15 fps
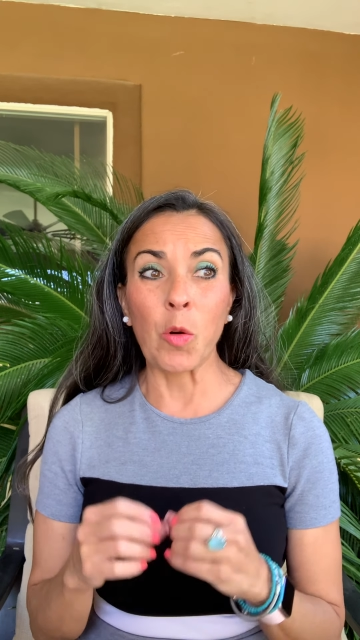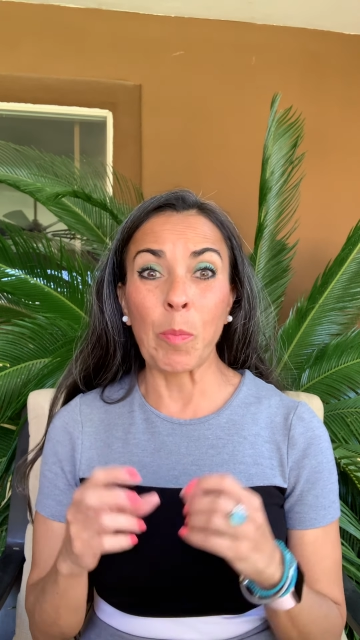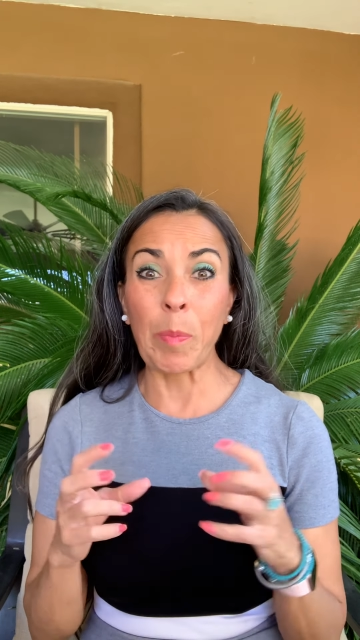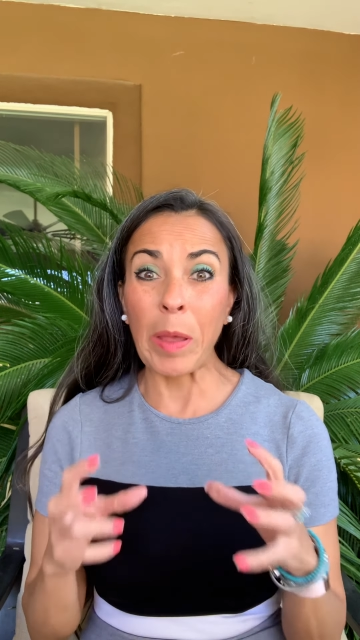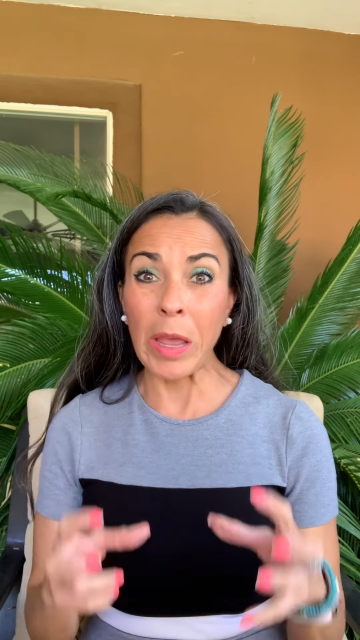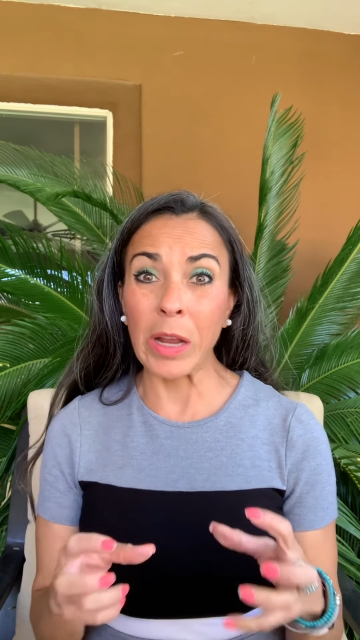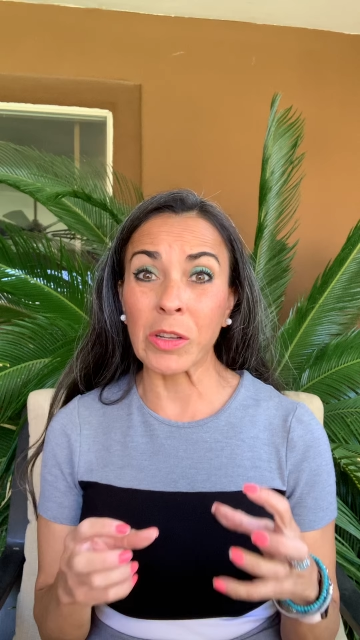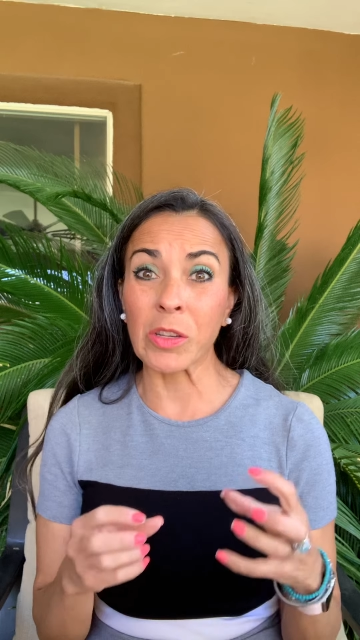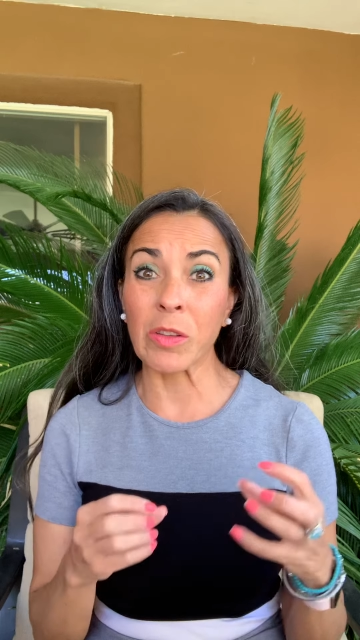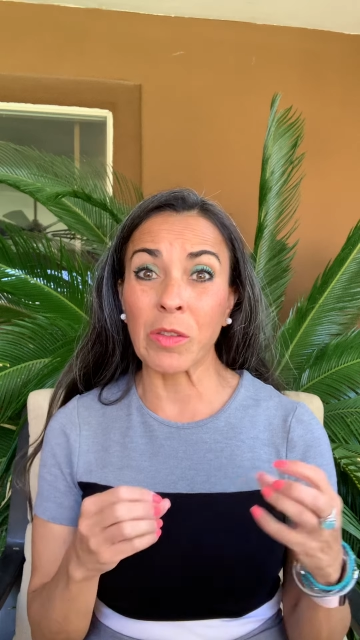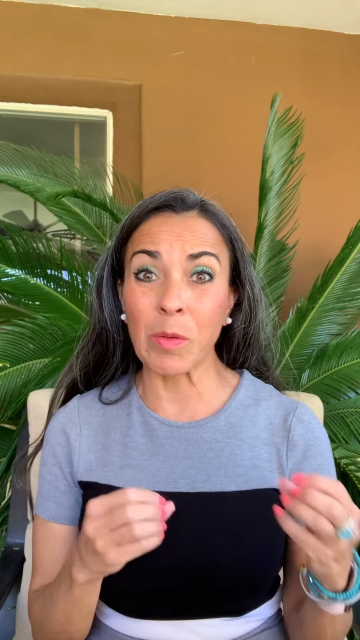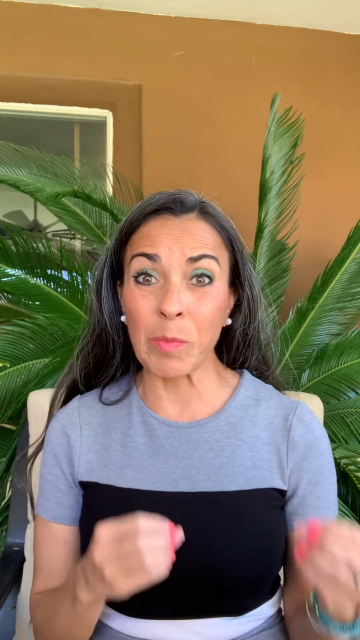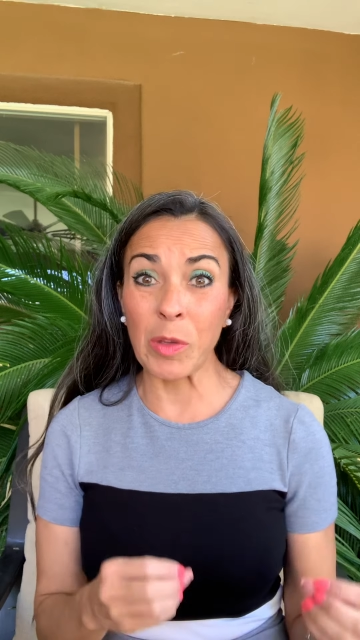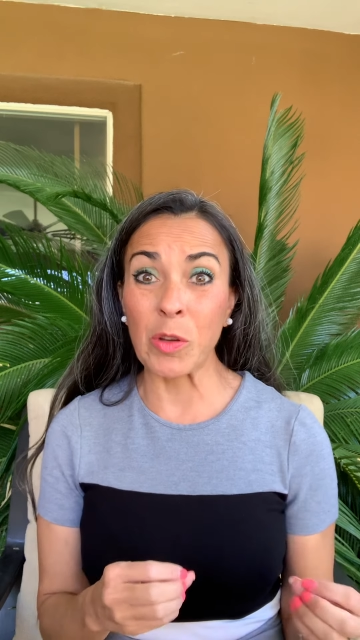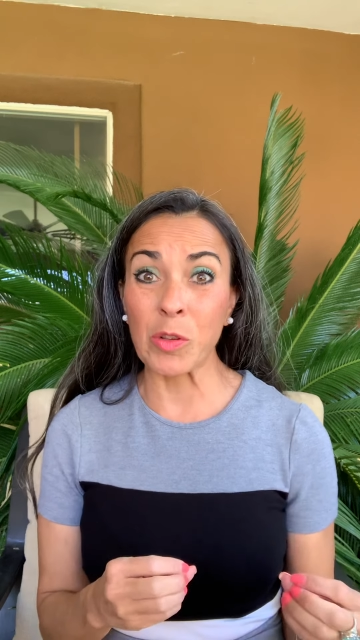picked
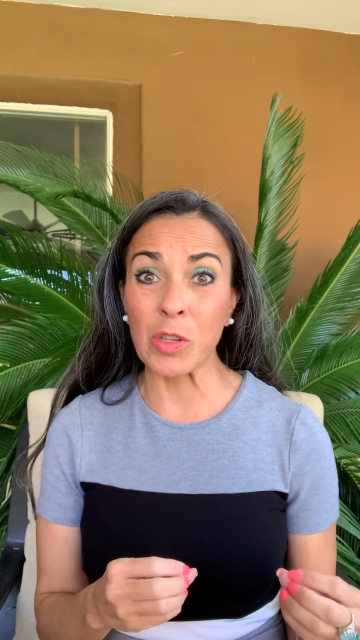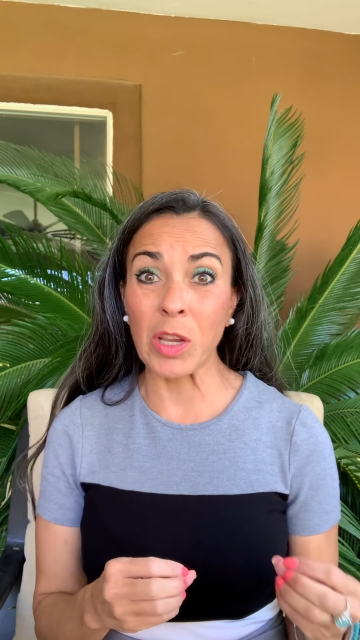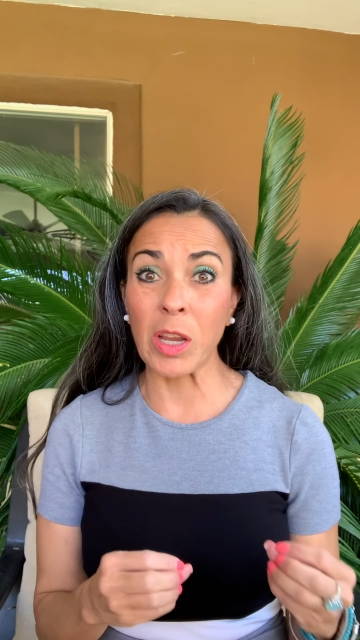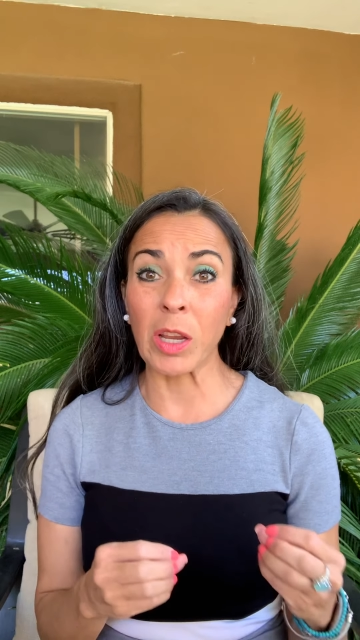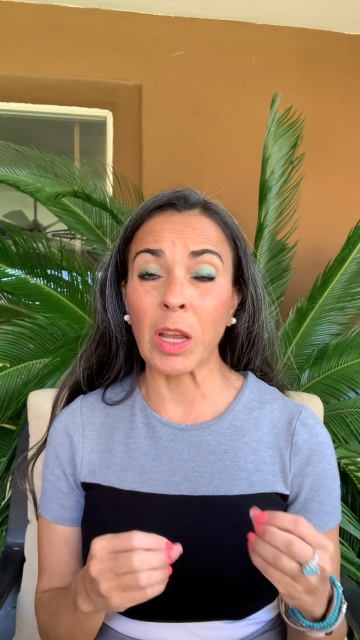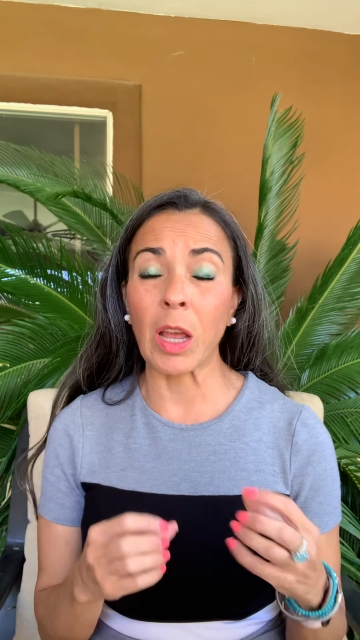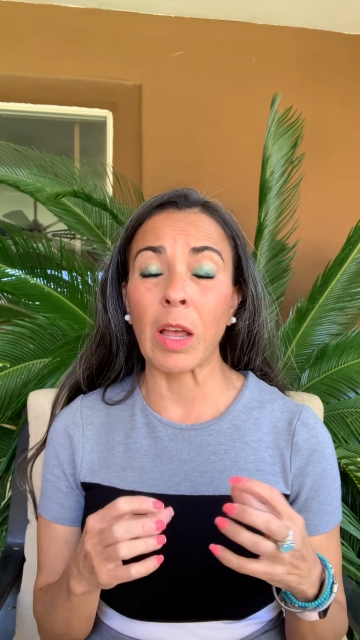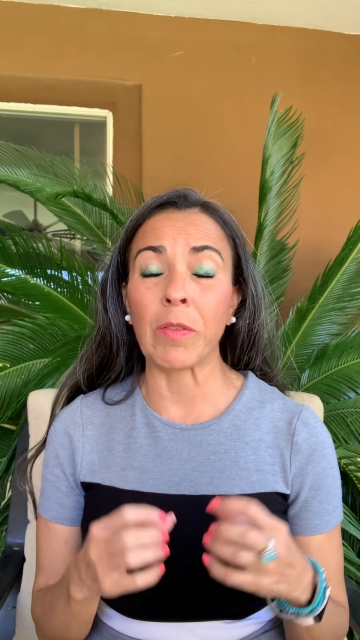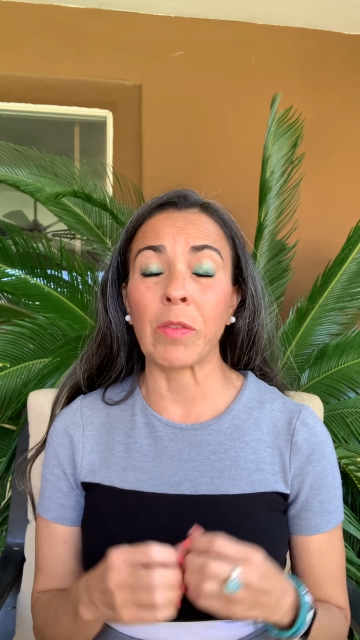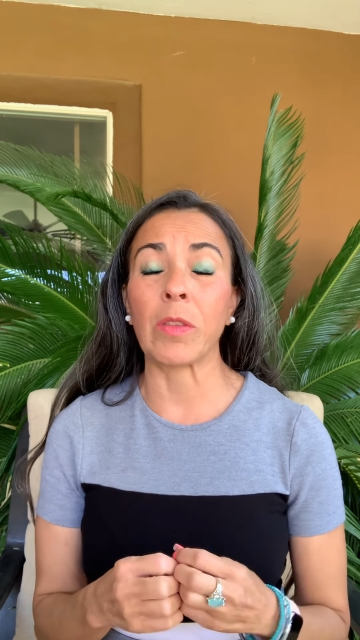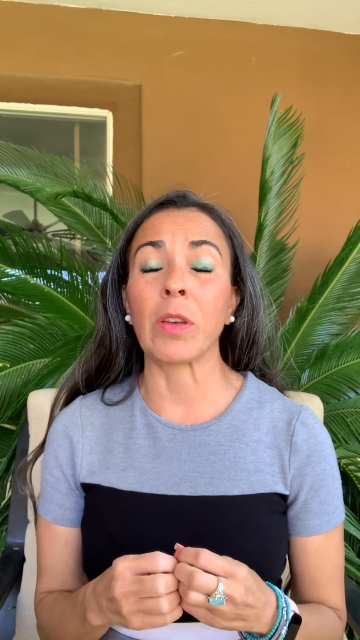the music and